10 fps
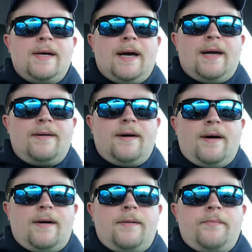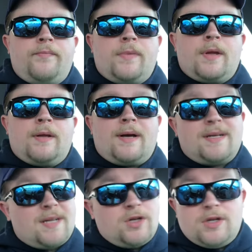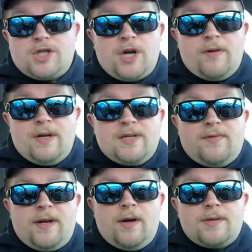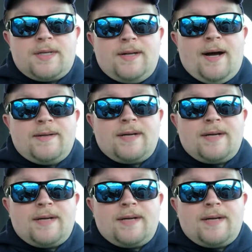And uh, like I said, just share these videos and that.